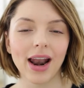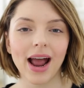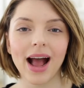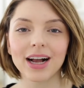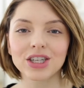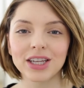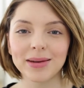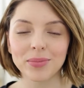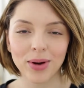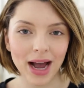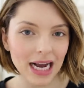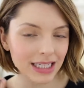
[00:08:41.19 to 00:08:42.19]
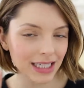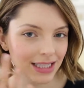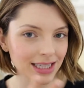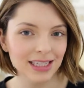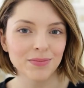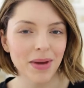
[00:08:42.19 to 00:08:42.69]
And I actually
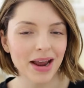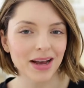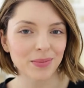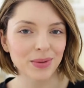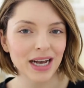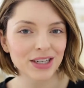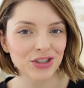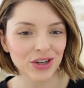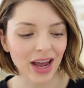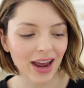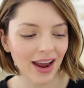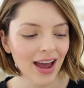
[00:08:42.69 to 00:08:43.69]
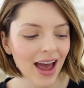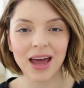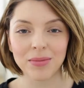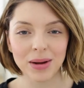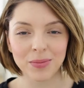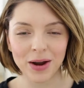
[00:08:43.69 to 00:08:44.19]
practiced this makeup yesterday,
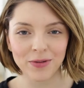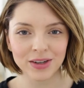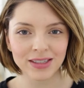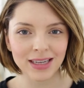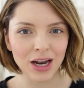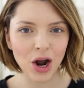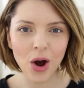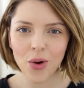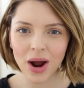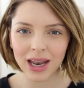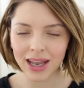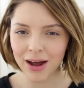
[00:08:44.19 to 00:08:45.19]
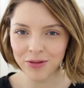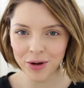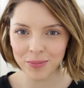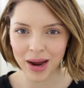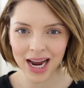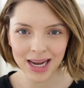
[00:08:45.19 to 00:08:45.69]
and my boyfriend said, "Oh, I love
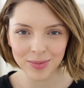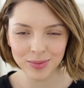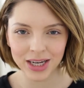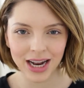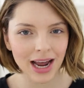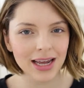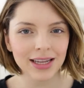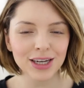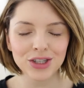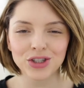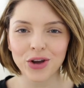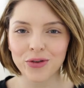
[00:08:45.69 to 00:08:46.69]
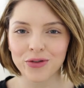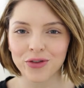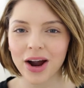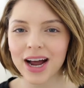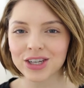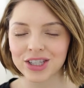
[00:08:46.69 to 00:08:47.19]
your makeup today. It looks so
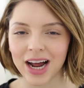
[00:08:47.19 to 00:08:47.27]
fresh."